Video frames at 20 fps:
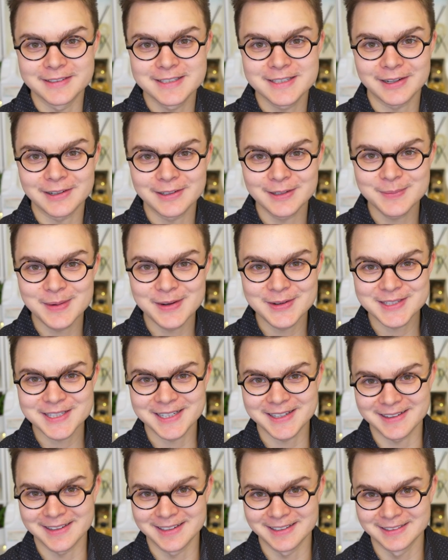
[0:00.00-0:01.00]
is all about
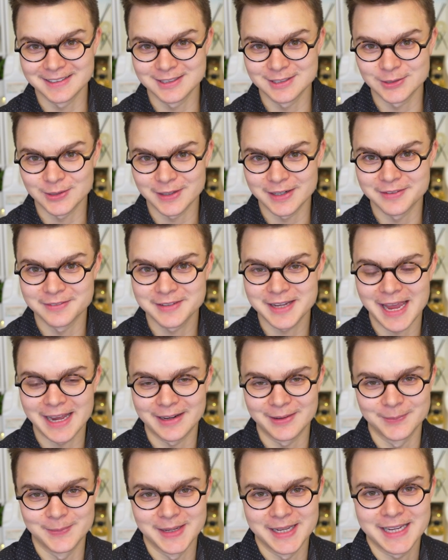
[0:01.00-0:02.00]
sharing the joy of
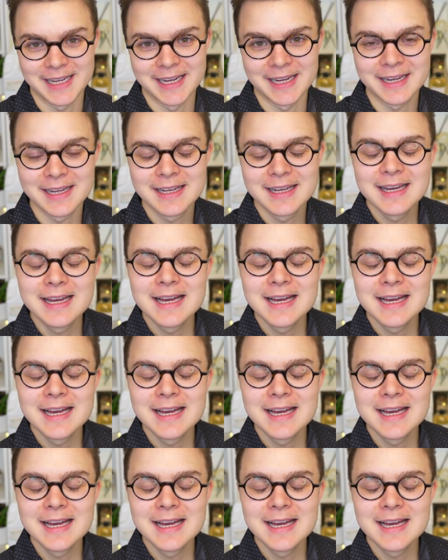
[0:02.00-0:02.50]
candle making.